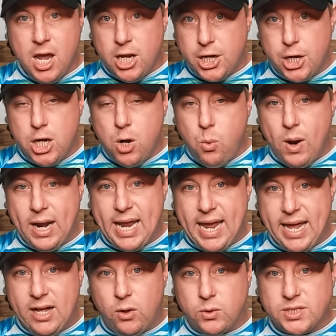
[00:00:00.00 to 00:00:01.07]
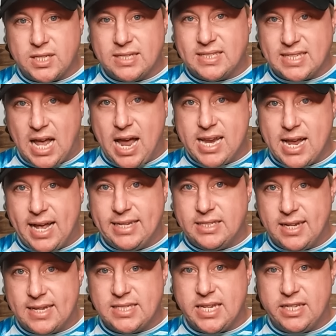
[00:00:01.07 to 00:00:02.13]
You know what else Zion
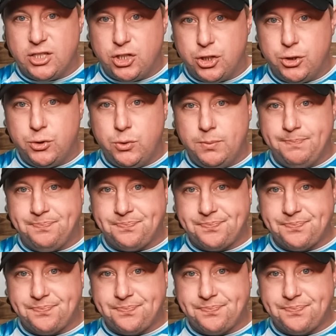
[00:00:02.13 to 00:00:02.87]
doesn't do?